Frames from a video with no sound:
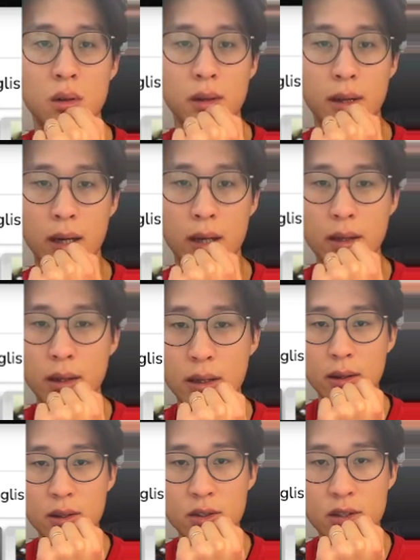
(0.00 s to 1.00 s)
Yeah, in
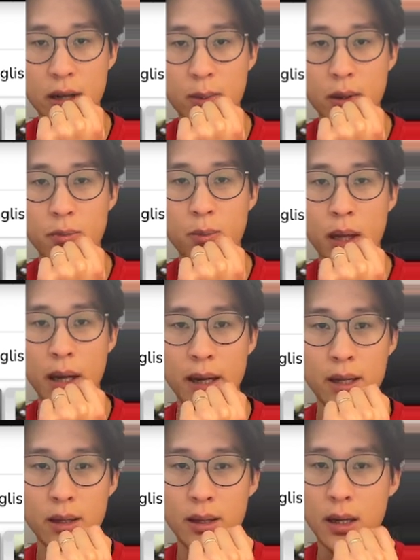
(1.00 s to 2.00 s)
shape, if black
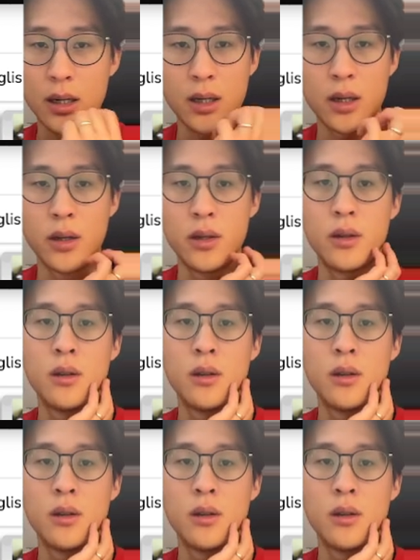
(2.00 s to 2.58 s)
cannot cut,